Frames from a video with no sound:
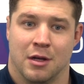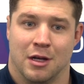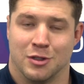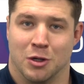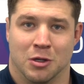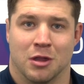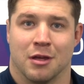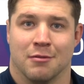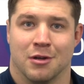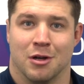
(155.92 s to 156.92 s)
It's not a good
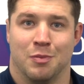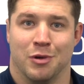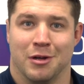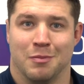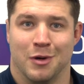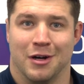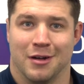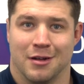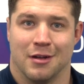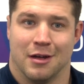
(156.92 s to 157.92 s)
thing when you're not playing,
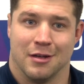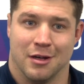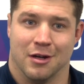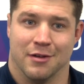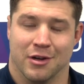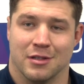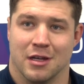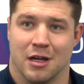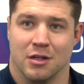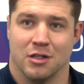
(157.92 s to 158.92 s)
but you've got to
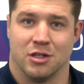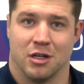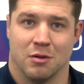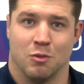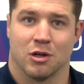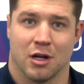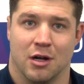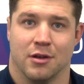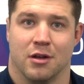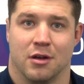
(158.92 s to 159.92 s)
take that on the chin and work
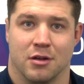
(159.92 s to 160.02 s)
harder,